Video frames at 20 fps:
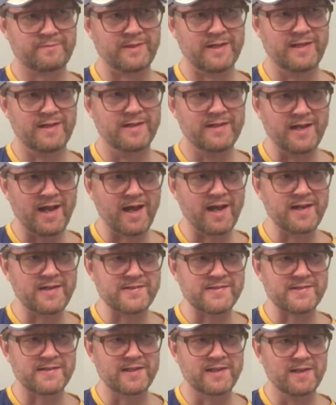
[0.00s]

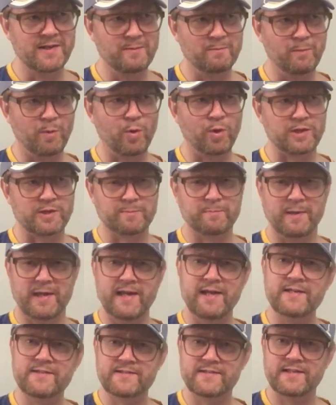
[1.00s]
nice malt
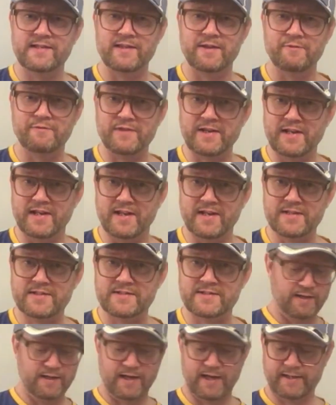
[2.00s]
base in the
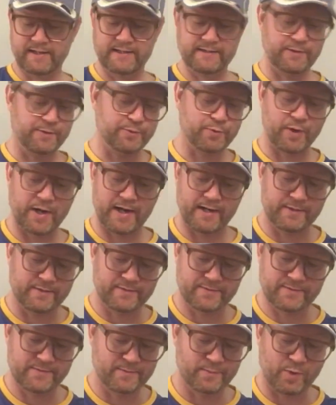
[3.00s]
finish. I need to try
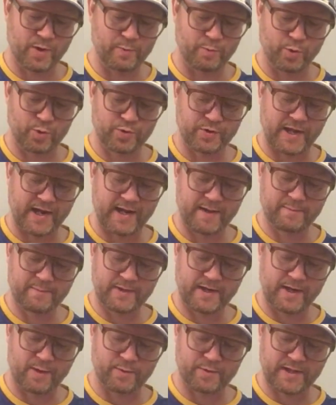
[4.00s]
it one more time
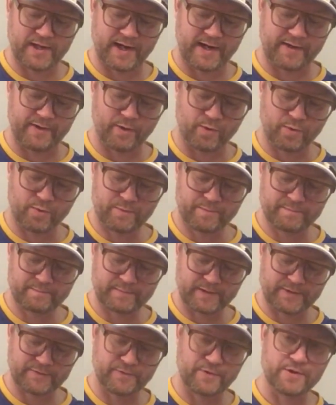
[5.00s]
now that I know,
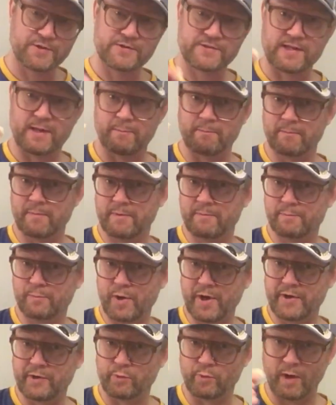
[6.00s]
but first some
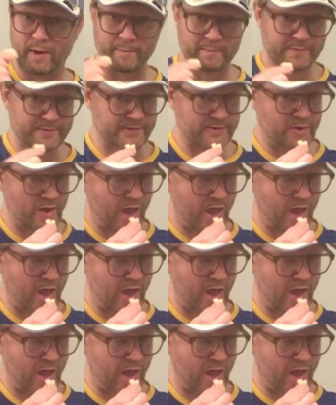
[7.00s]
breadcrumbs.